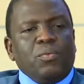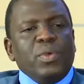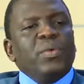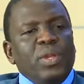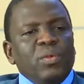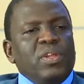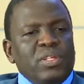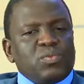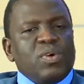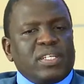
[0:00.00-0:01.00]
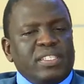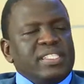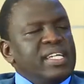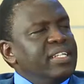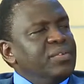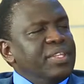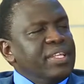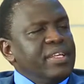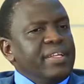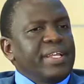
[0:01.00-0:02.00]
We will always walk the journey with
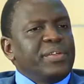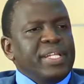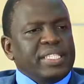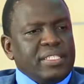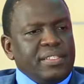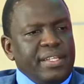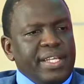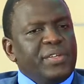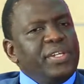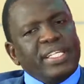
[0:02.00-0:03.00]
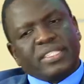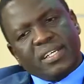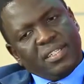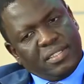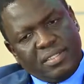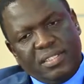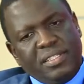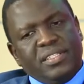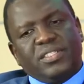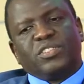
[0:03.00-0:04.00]
the regulator. The regulator
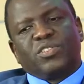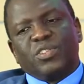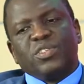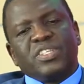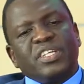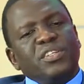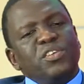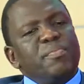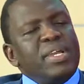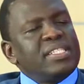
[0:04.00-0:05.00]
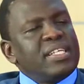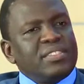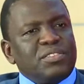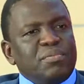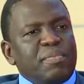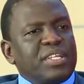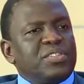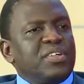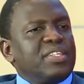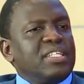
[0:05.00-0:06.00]
is introducing new measures to make
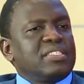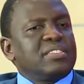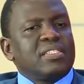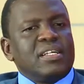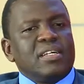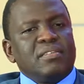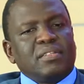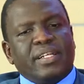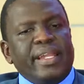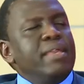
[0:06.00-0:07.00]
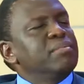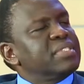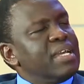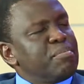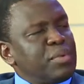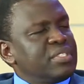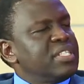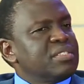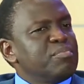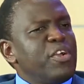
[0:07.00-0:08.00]
sure that claims are
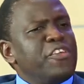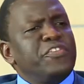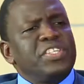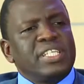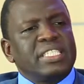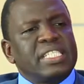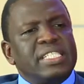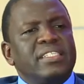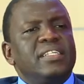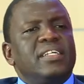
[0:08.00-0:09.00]
processed more efficiently,